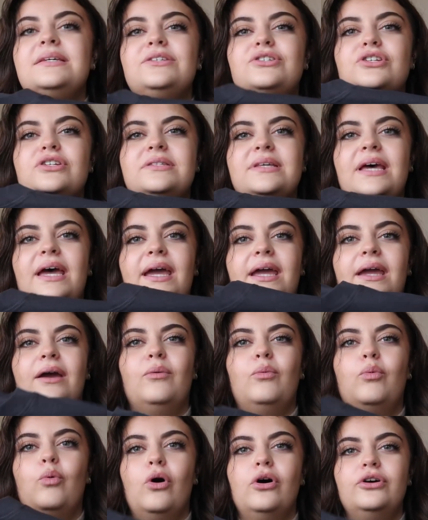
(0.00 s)
is just a
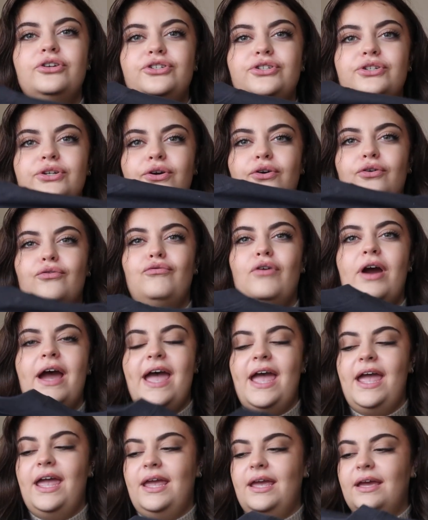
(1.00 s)
washed
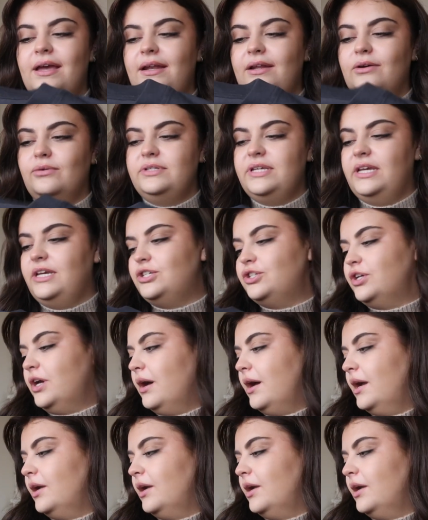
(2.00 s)
grey little t-shirt.